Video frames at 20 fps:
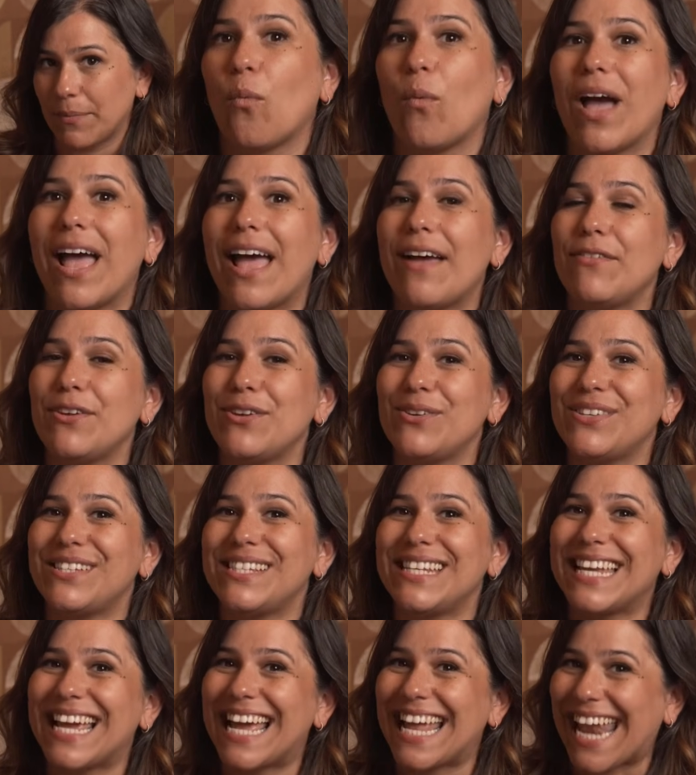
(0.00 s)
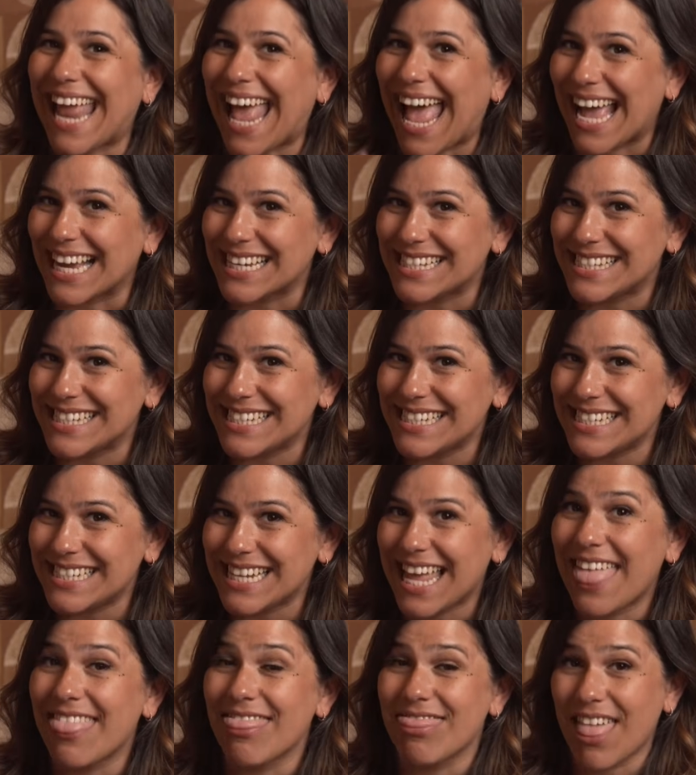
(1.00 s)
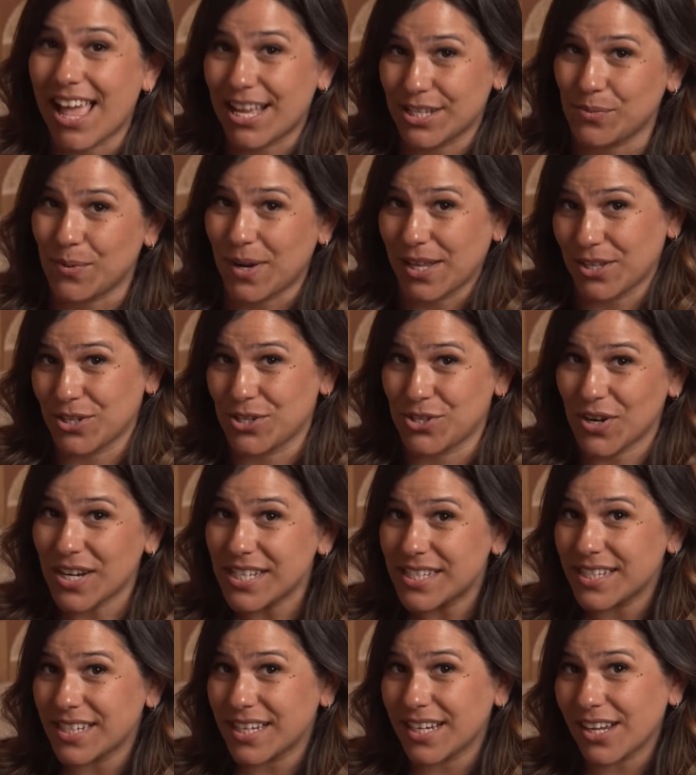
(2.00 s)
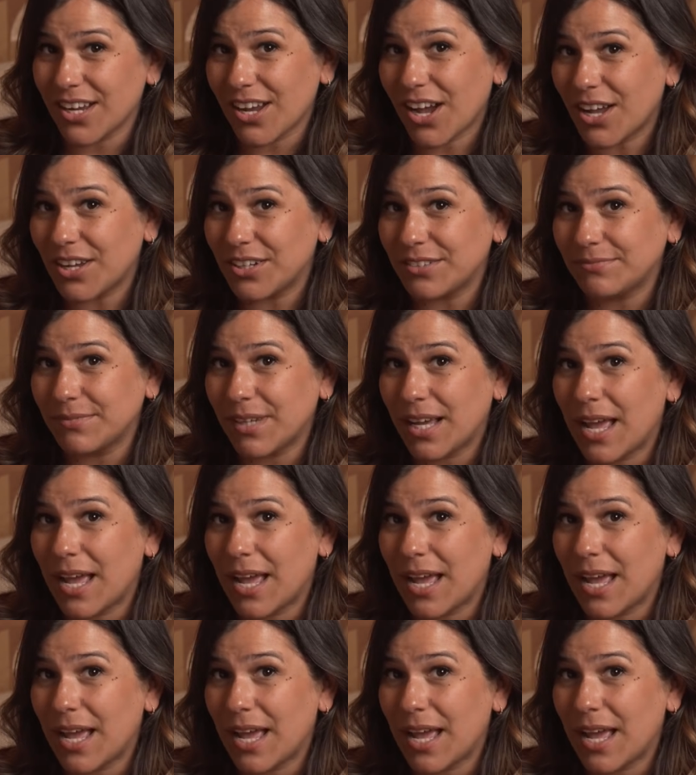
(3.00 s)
Wherever you see an accent, that's where the stress is going to go.